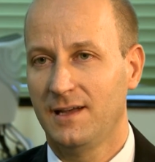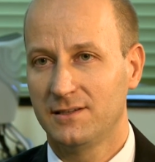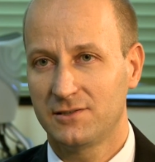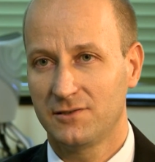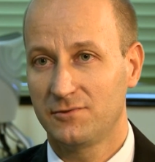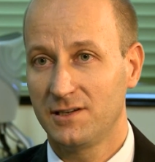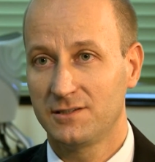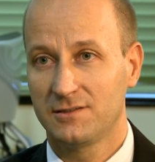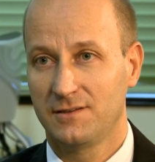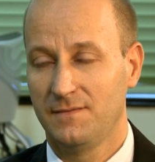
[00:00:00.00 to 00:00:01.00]
and
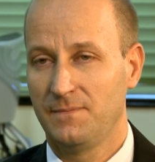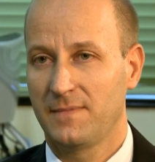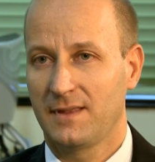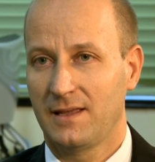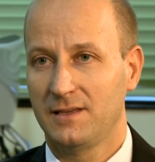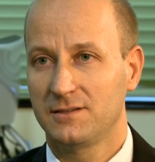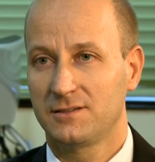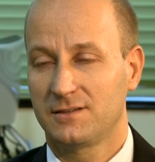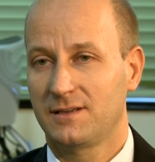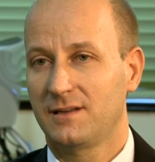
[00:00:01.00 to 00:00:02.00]
Citrix
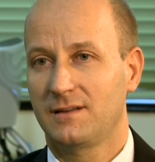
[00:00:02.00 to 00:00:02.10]
is